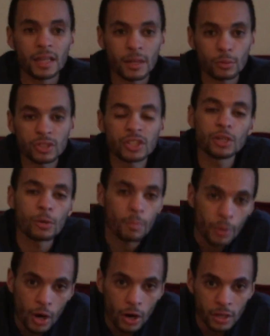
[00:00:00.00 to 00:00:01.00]
It was still
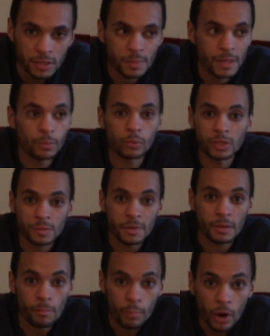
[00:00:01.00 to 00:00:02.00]
bars. People were
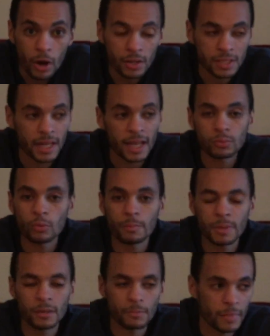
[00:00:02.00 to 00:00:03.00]
spitting bars, and that's
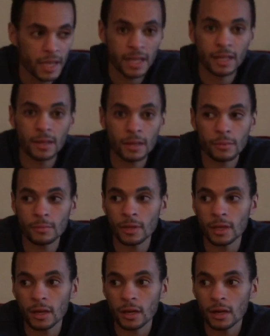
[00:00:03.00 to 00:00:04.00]
what made
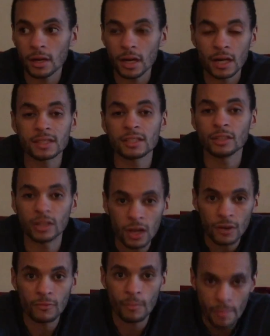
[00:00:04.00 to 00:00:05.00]
us
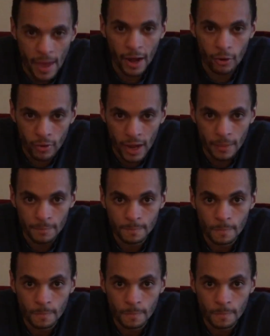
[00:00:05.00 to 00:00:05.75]
love battle rap.